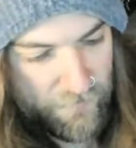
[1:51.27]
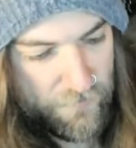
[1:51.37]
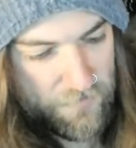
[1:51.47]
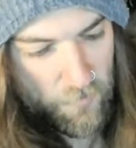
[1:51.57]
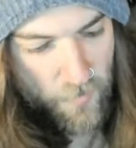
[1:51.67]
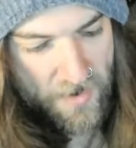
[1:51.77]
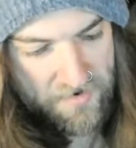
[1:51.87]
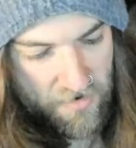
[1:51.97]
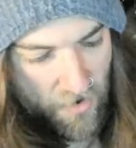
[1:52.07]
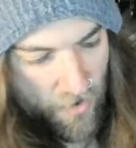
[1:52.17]
The one
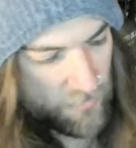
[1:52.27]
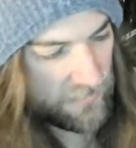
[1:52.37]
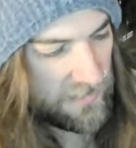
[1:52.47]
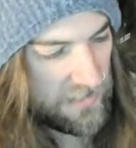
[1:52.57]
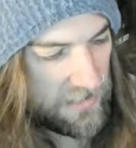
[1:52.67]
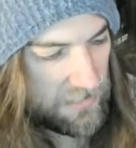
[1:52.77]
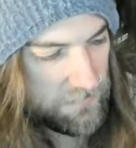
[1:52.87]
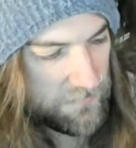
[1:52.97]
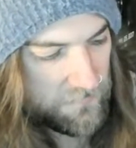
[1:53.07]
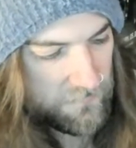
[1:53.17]
and only
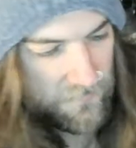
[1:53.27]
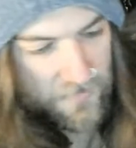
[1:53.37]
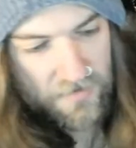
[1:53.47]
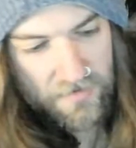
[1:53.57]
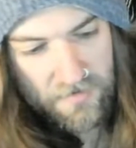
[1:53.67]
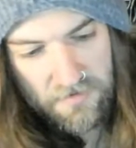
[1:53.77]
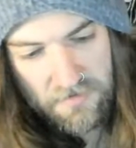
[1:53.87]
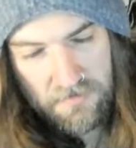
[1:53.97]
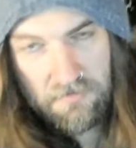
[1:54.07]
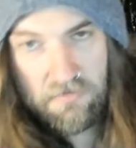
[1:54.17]

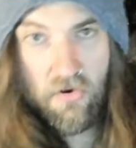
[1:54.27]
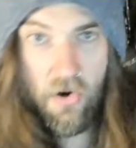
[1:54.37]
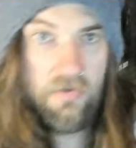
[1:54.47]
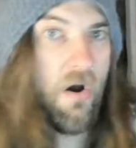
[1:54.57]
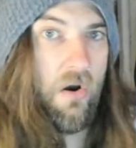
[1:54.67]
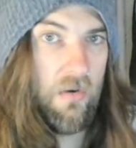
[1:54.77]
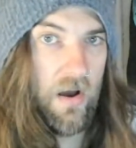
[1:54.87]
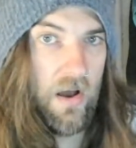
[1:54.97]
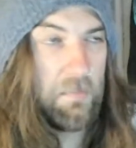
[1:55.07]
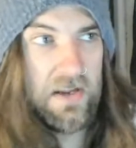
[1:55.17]
non-horror.
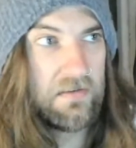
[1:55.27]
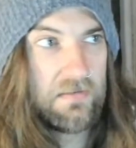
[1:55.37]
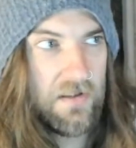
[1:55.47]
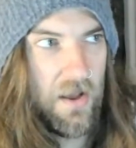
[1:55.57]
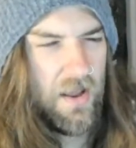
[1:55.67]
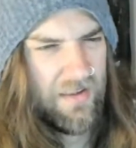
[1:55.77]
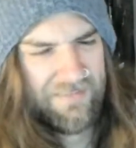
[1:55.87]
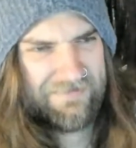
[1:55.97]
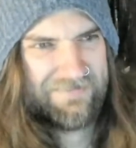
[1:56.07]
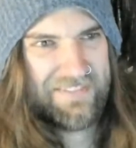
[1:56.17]
I mean,
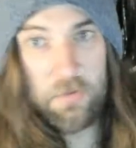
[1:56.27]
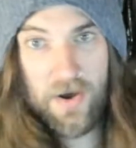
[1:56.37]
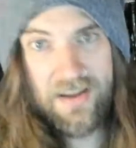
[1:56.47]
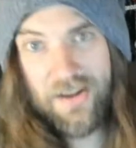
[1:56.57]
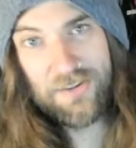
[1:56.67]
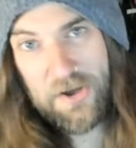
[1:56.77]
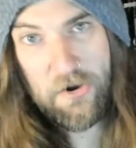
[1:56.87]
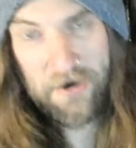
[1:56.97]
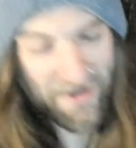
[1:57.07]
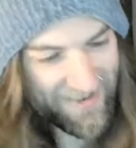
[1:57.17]
the one and only horror.